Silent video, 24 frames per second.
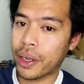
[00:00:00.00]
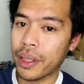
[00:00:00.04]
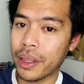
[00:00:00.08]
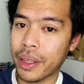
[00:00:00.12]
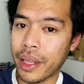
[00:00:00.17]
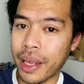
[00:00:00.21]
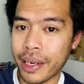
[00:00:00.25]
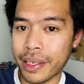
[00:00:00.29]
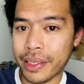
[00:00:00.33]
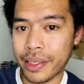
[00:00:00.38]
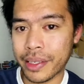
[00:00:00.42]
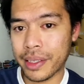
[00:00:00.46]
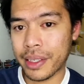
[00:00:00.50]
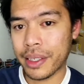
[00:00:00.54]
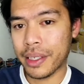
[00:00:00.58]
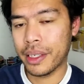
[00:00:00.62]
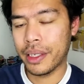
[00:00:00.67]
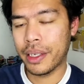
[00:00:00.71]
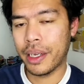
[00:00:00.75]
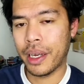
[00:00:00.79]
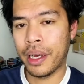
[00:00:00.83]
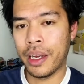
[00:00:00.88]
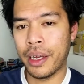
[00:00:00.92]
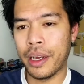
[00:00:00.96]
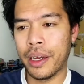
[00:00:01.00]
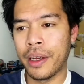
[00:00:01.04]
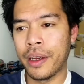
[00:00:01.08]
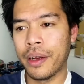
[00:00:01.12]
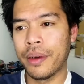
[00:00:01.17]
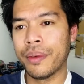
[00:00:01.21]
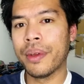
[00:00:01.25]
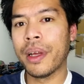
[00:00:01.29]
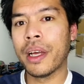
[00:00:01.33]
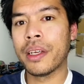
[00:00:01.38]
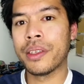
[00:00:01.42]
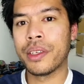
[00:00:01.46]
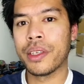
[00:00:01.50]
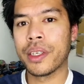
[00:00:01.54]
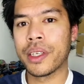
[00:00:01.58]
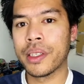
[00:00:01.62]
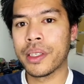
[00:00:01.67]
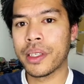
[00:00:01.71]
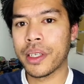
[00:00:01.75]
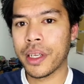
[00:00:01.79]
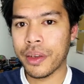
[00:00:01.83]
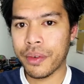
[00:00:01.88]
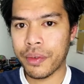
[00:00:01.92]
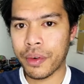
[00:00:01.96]
collector, um, as you can
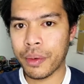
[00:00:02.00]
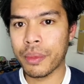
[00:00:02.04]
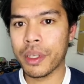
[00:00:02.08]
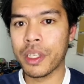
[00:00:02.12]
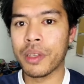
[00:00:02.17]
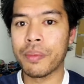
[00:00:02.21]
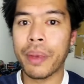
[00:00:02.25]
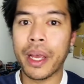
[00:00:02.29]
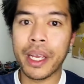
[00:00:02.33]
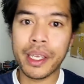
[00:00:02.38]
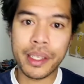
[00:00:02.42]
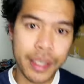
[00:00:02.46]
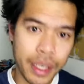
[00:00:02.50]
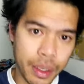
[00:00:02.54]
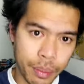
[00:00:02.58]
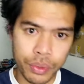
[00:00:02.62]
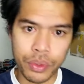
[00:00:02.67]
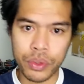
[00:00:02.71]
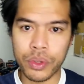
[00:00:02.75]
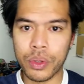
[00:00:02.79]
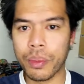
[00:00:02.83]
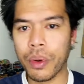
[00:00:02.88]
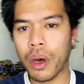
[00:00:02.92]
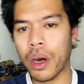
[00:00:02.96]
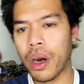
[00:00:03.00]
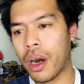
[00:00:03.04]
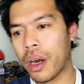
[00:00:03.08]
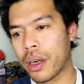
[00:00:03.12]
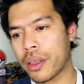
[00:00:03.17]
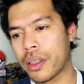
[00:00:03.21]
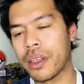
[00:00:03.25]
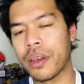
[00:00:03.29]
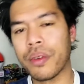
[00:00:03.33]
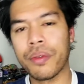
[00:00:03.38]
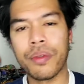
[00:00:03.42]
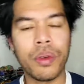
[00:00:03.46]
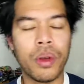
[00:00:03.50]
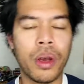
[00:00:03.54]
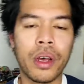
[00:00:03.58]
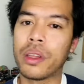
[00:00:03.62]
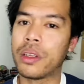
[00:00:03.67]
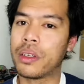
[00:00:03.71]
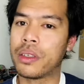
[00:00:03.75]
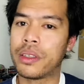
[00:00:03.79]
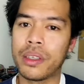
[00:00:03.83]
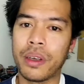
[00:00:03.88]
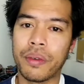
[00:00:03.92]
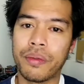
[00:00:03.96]
see from his base set booster box and a few
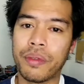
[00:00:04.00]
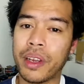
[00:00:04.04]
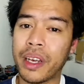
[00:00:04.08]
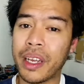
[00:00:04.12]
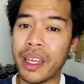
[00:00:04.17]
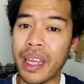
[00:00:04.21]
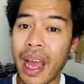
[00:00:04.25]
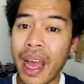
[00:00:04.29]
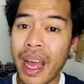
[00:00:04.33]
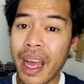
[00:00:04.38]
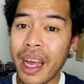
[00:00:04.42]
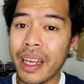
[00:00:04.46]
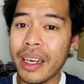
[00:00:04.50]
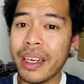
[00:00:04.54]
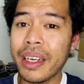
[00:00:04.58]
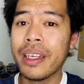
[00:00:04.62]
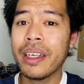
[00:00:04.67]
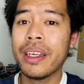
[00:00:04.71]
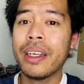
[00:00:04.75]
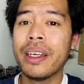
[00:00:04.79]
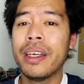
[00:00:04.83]
other stuff that he had.